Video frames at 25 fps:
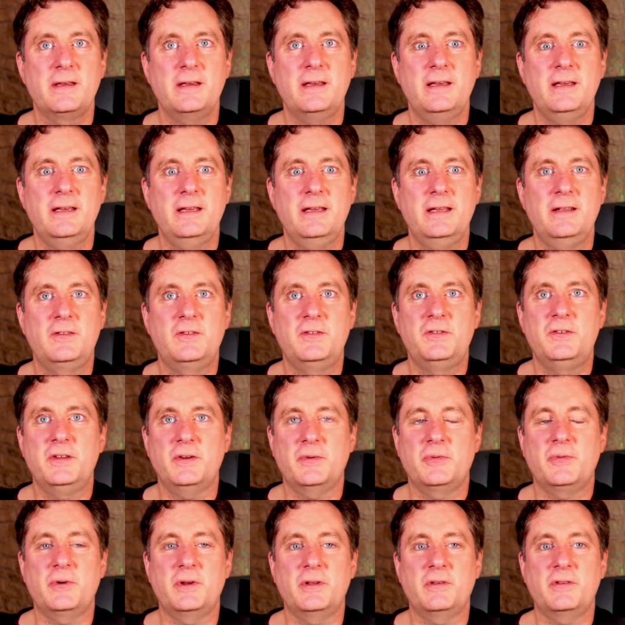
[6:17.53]
it's
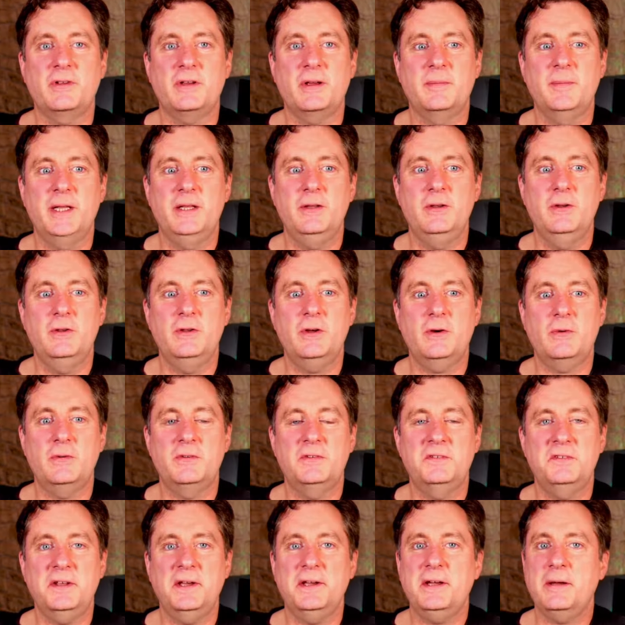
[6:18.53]
different. I mean, you don't
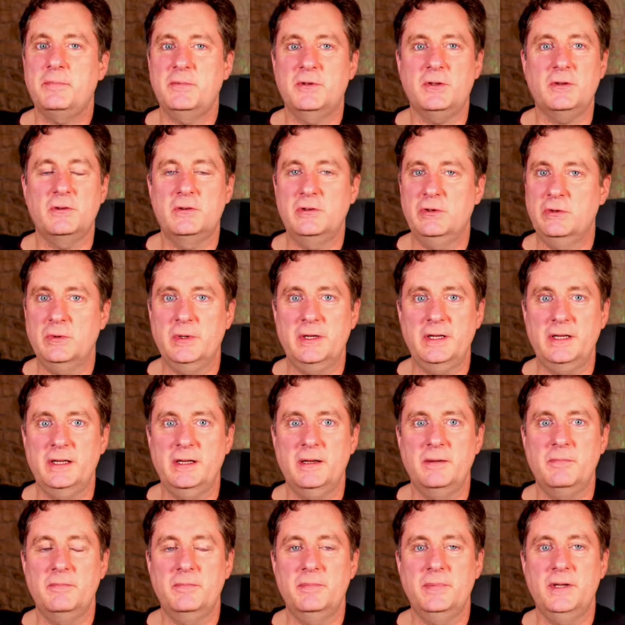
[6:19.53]
stay up till 2
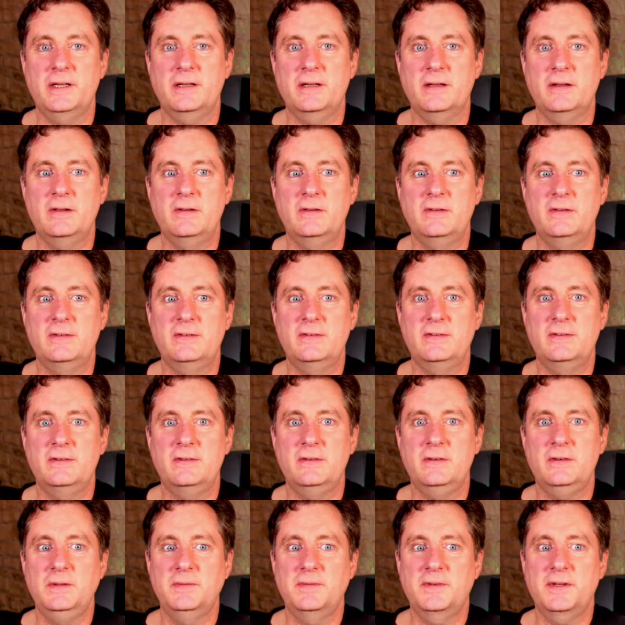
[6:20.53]
a.m. because
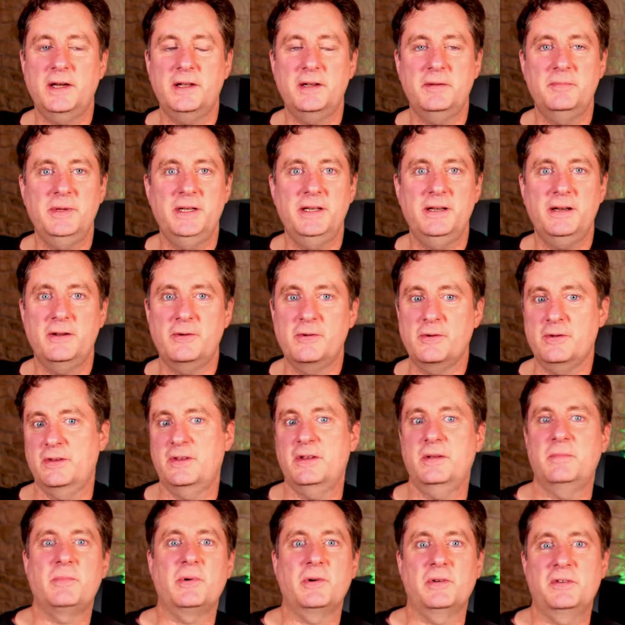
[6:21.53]
you've got to be
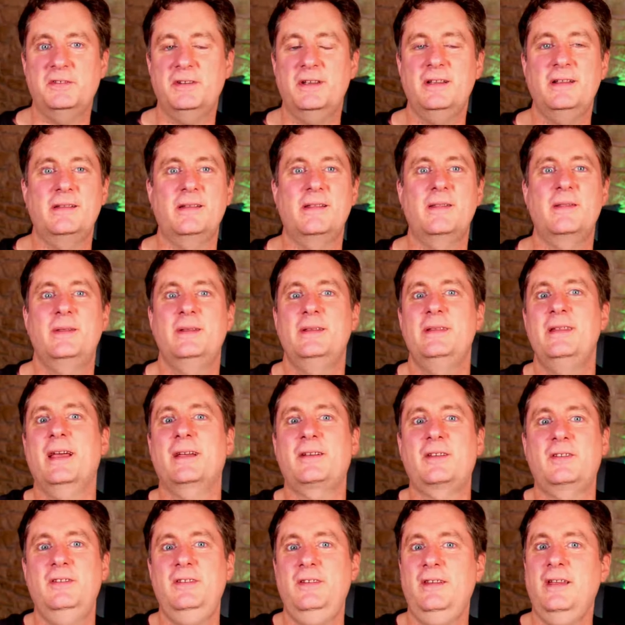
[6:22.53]
110% the
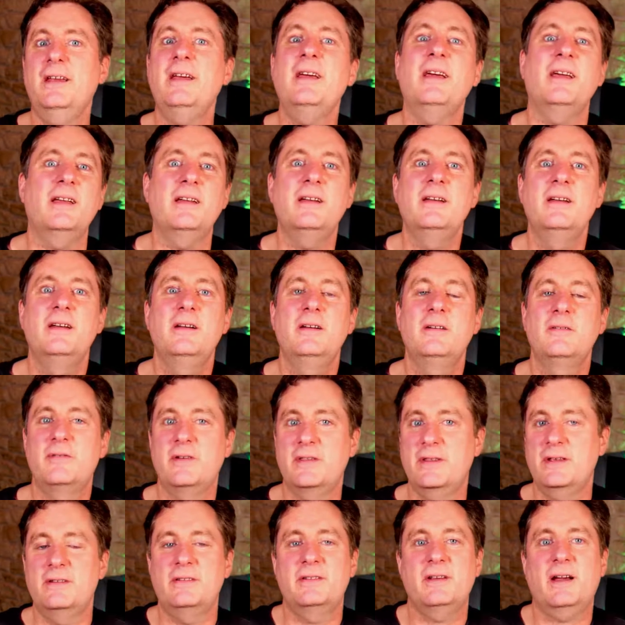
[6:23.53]
next day for
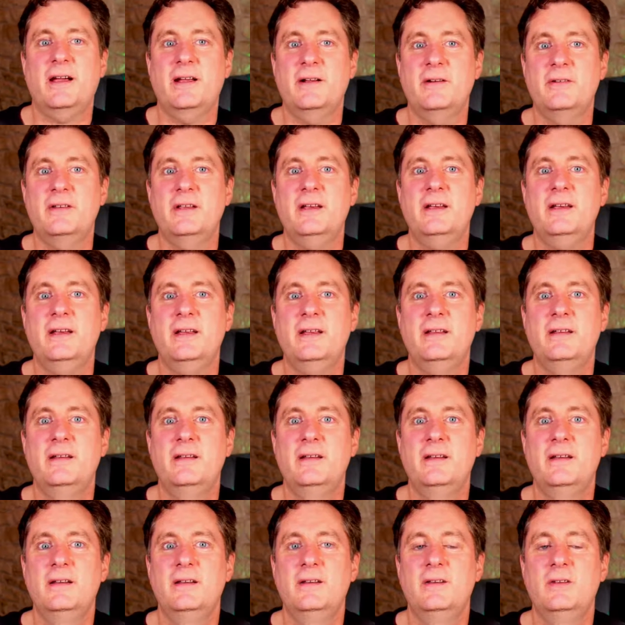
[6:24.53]
the entire day.
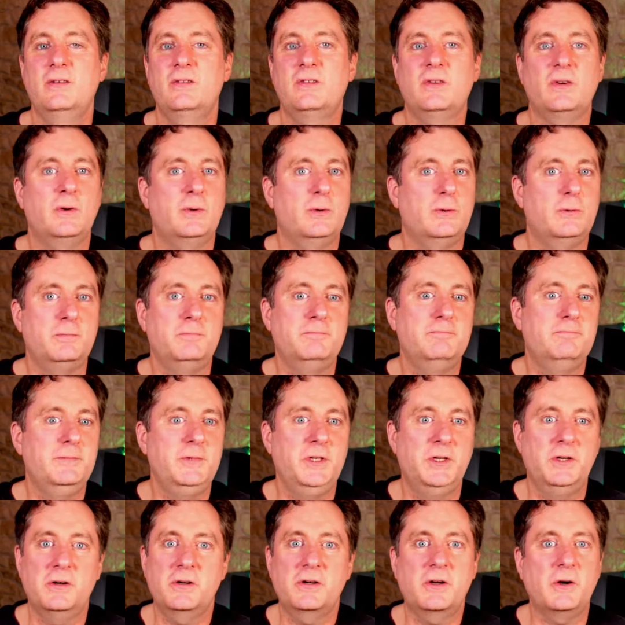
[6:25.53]
So
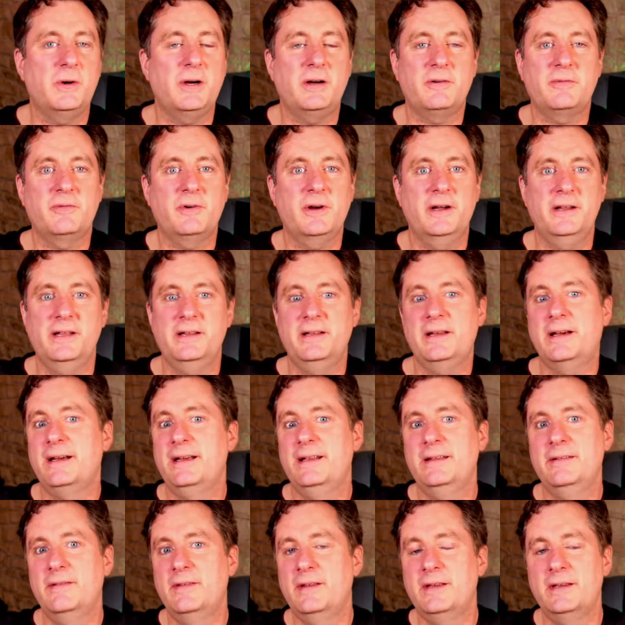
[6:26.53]
you don't go out Friday
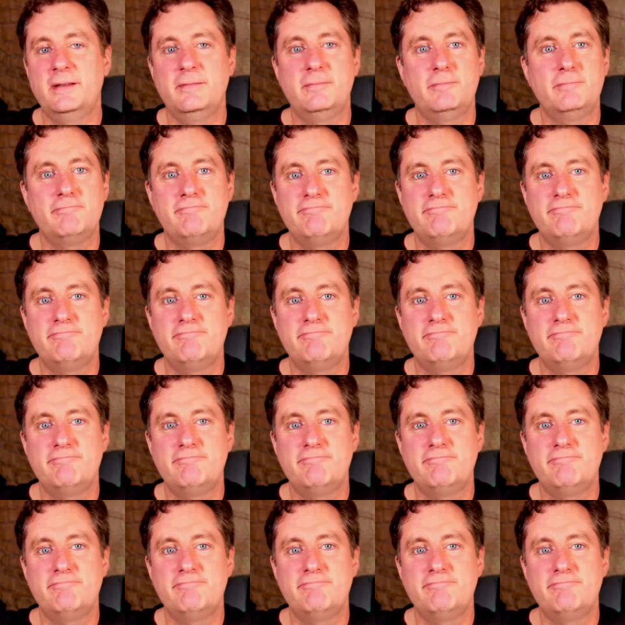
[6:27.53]
night and then